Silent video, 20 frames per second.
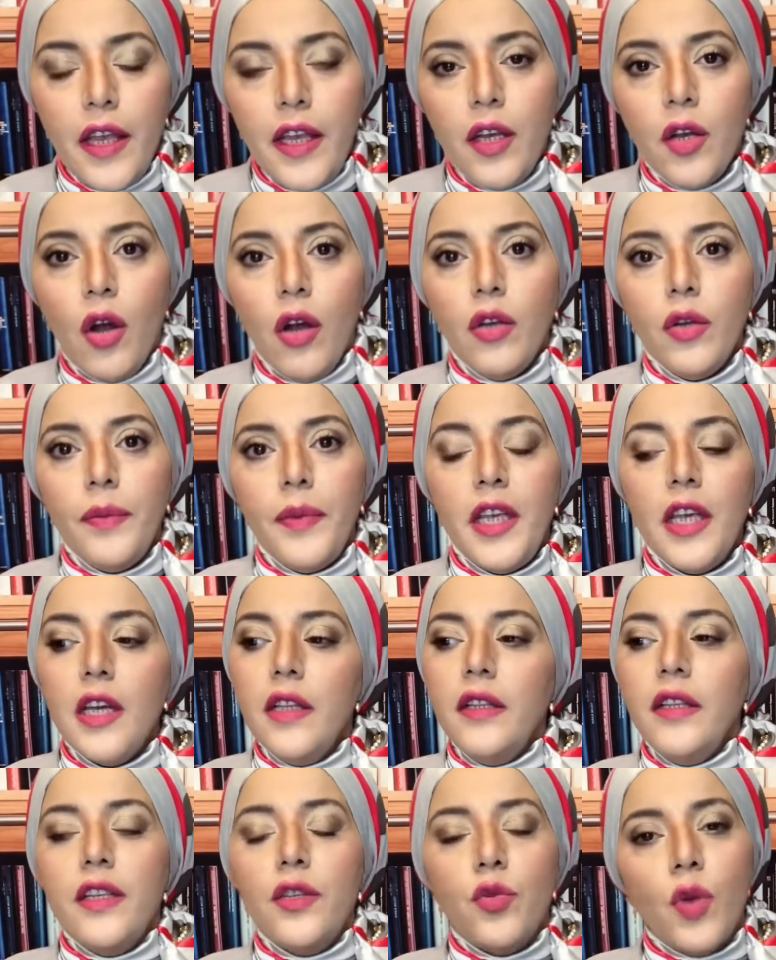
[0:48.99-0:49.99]
economy,
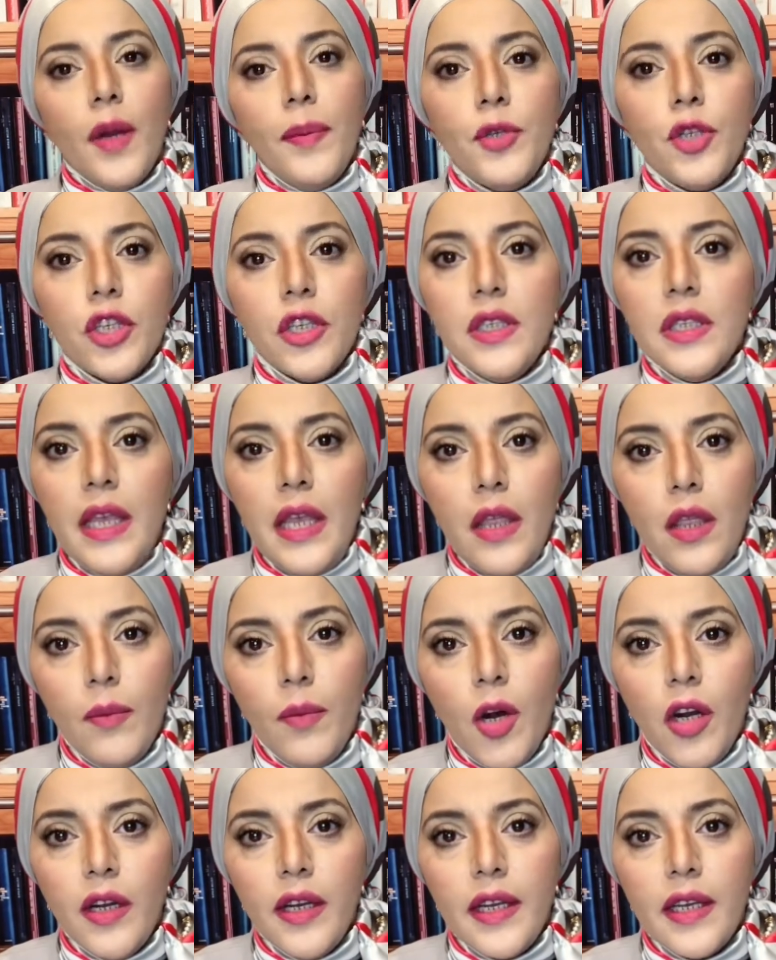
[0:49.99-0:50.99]
disruptions in the
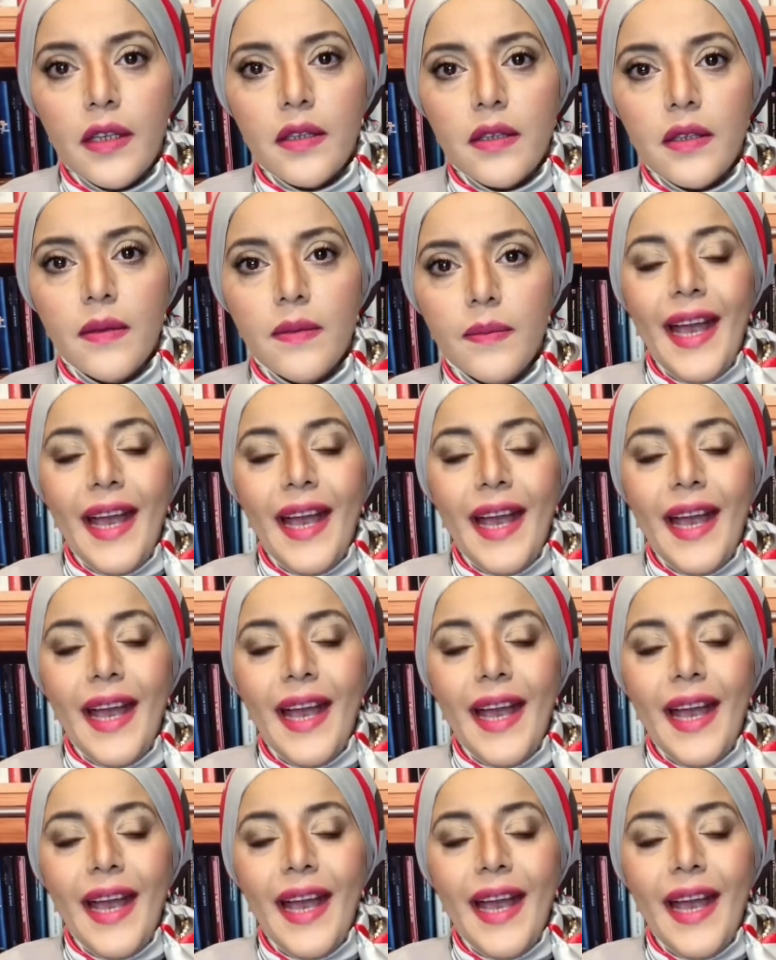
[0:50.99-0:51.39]
market,